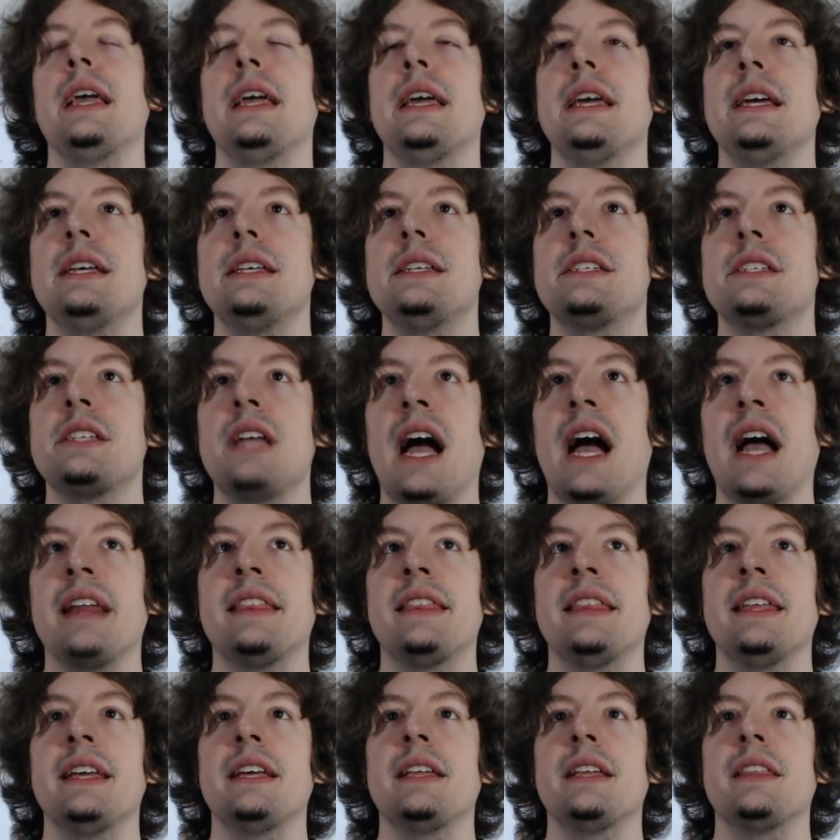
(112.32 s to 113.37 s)
is I
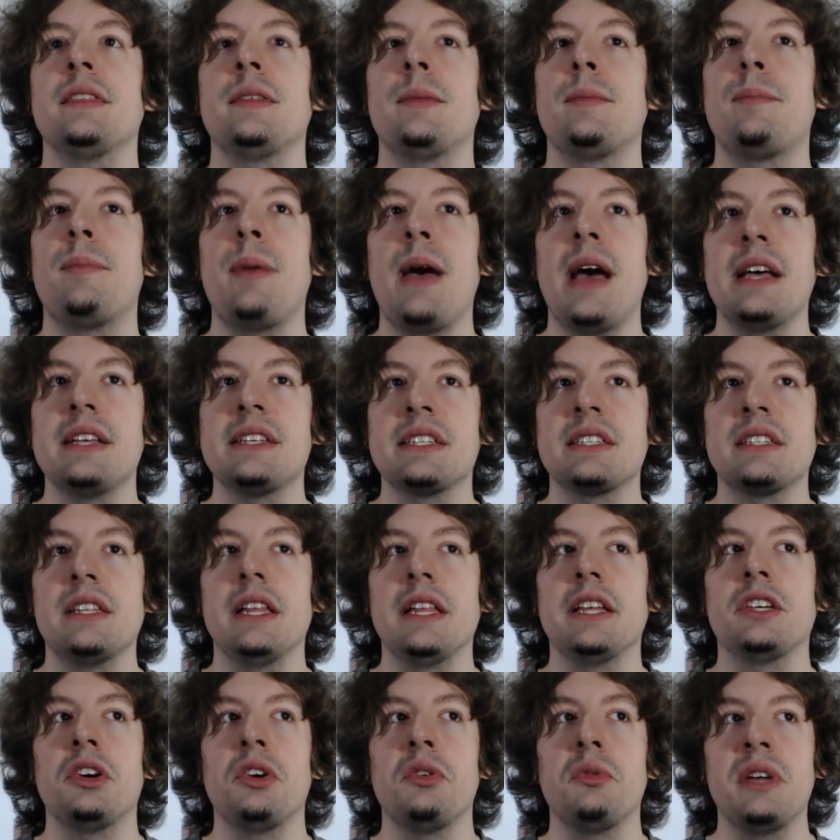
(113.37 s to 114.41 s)
think the best
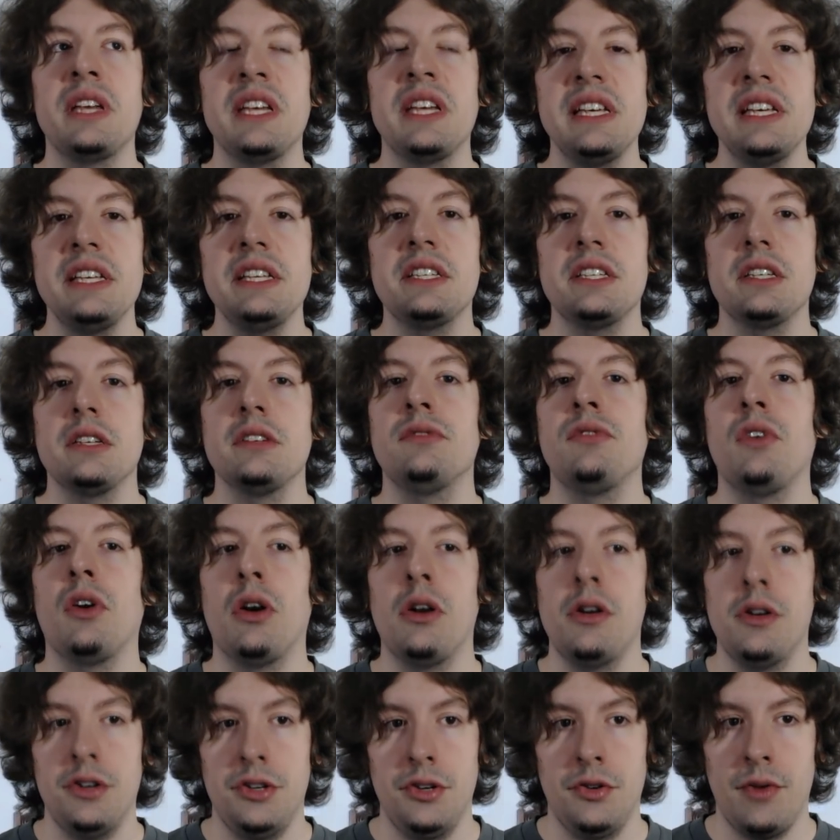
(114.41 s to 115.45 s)
like cohesive
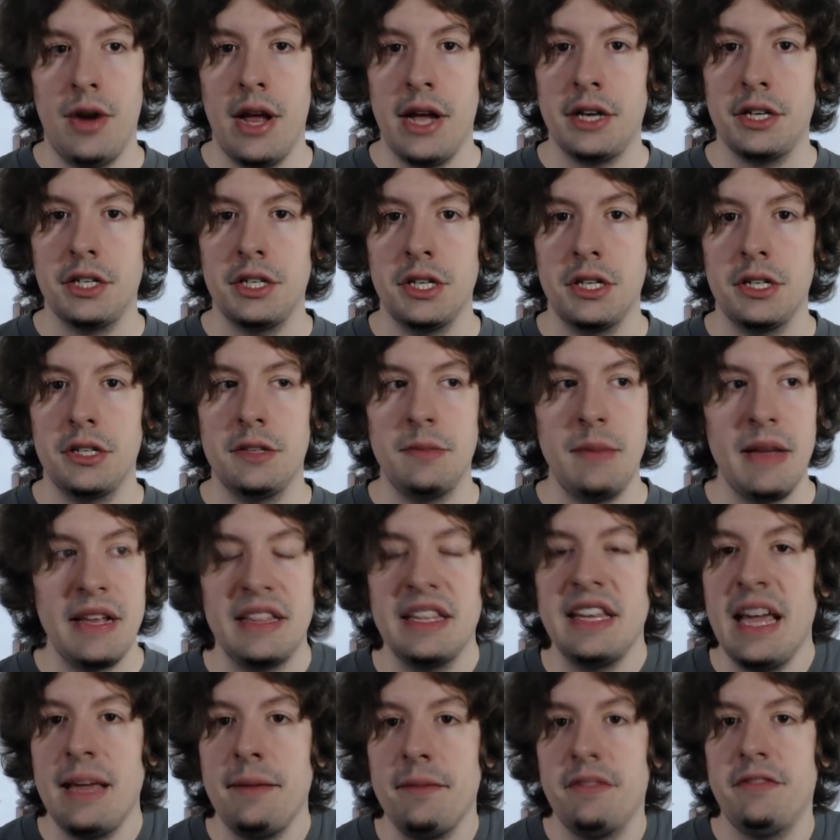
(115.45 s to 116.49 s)
art direction to
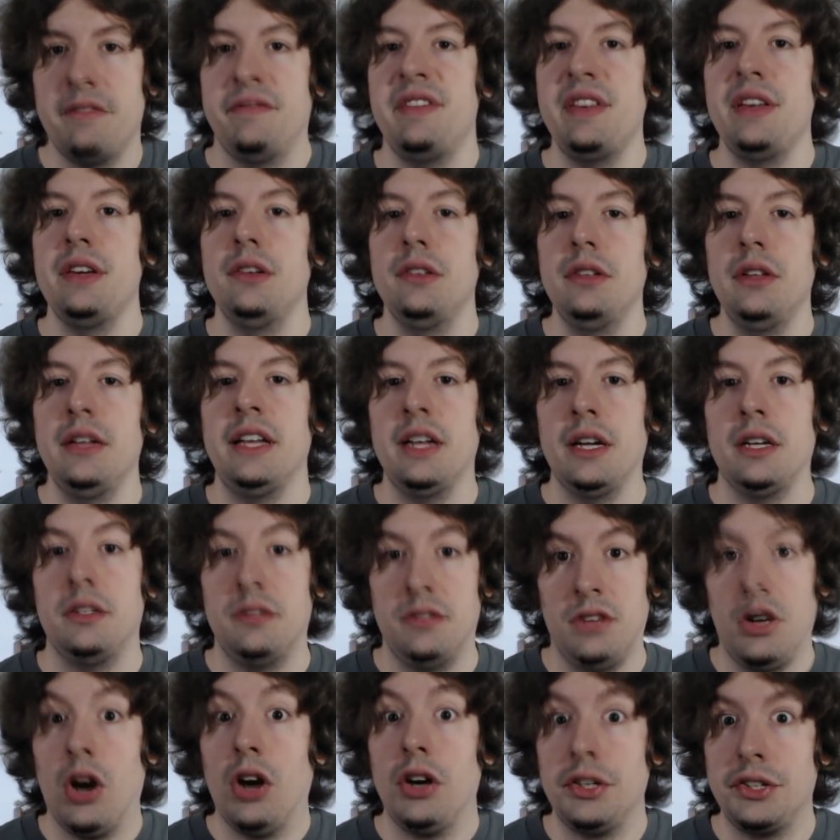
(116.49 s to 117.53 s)
make the game feel like a
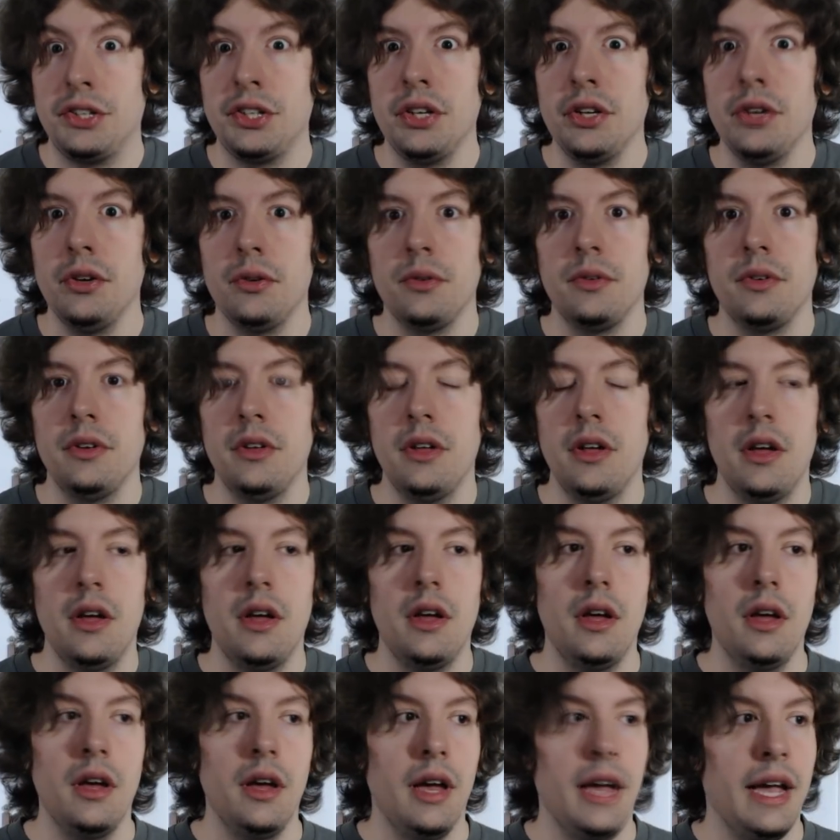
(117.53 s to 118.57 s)
cartoon
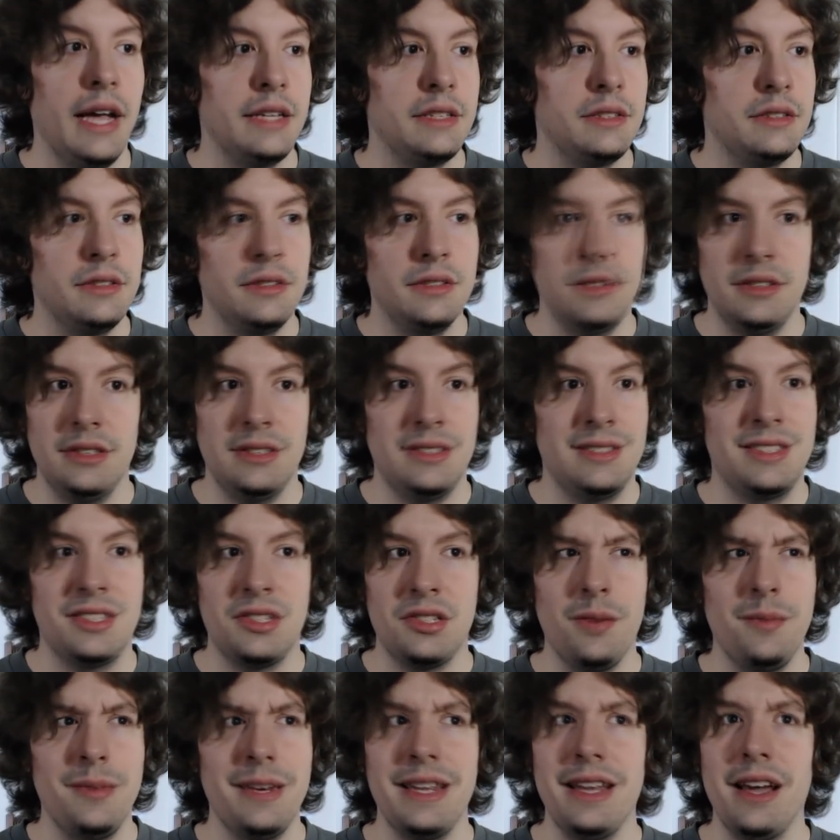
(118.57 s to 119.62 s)
and
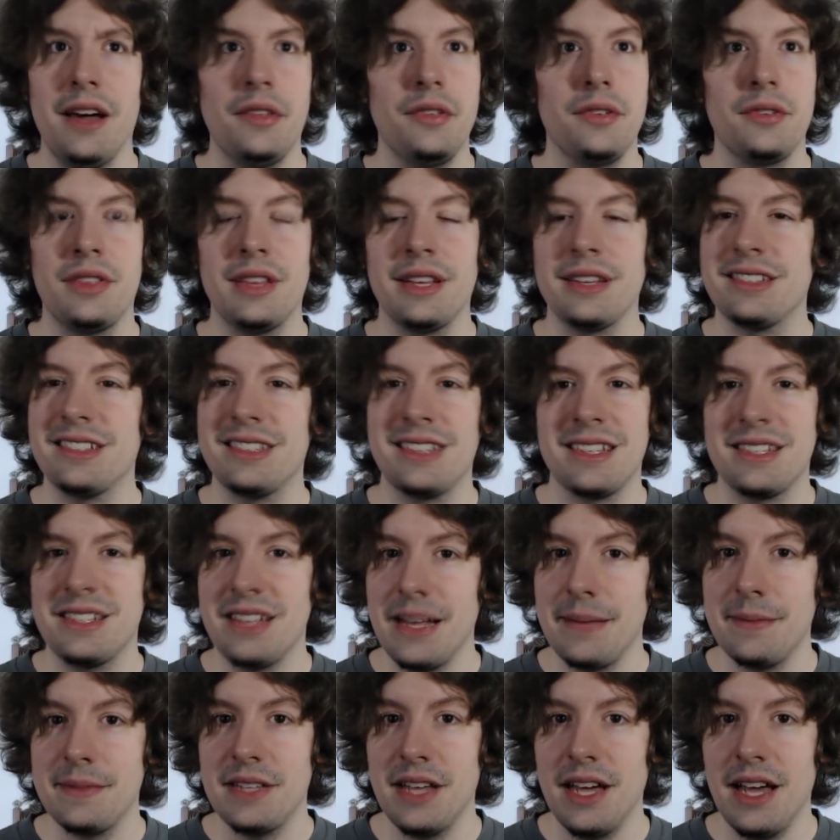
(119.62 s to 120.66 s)
so many other things at the
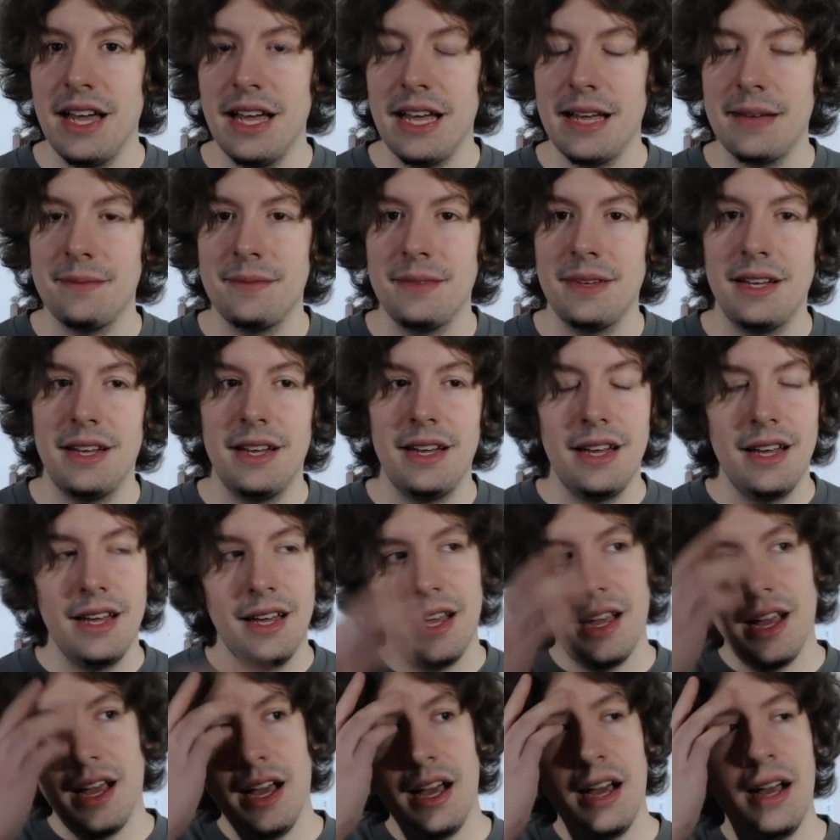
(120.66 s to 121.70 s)
same time
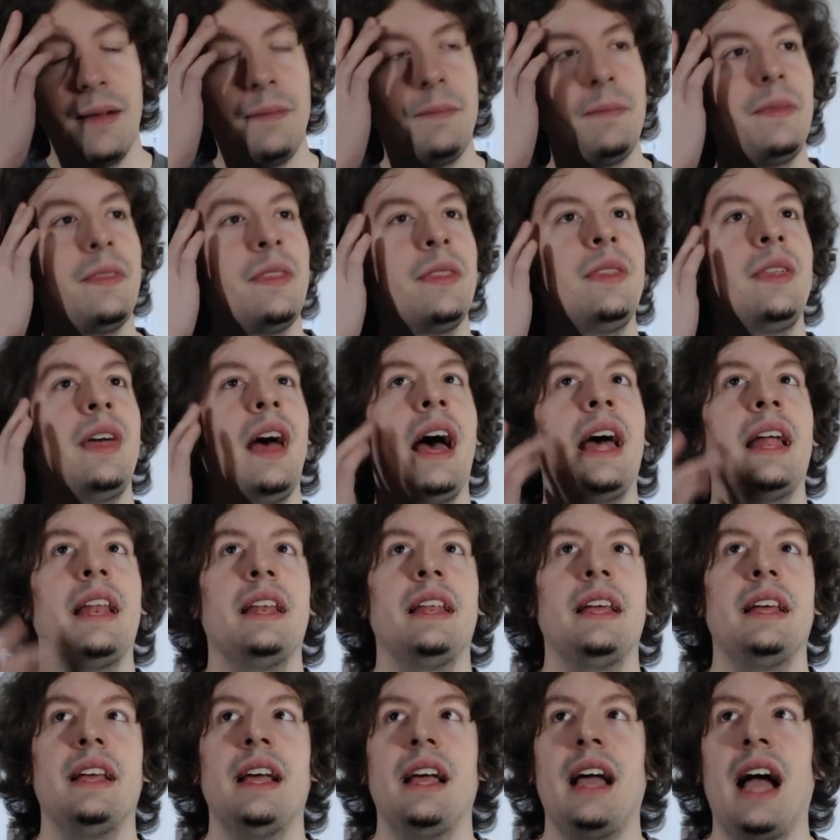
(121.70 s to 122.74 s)
um,
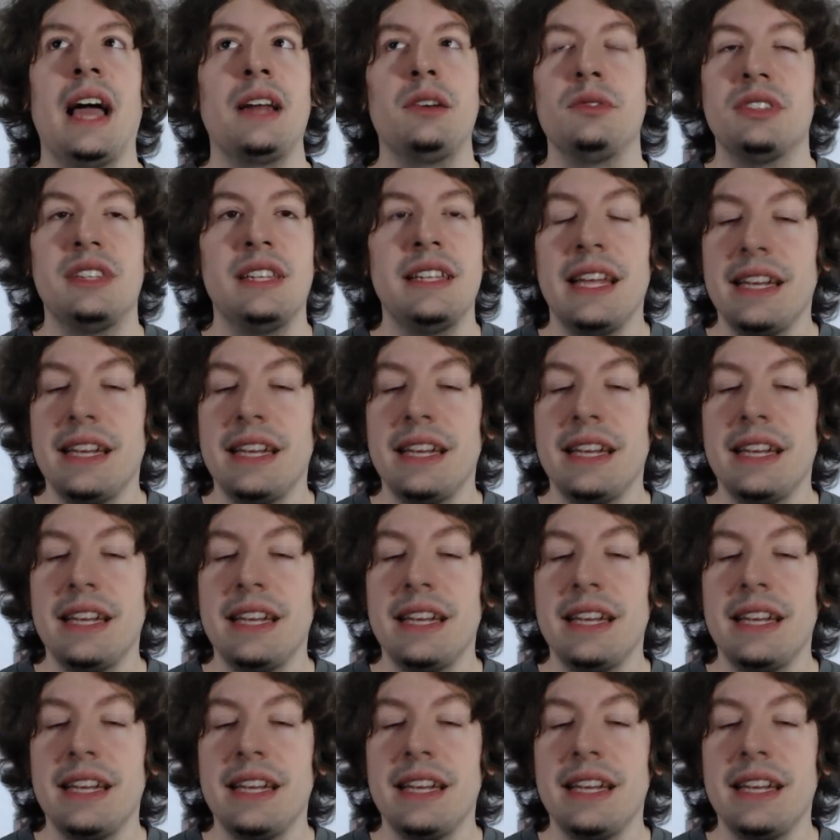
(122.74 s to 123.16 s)
that I don't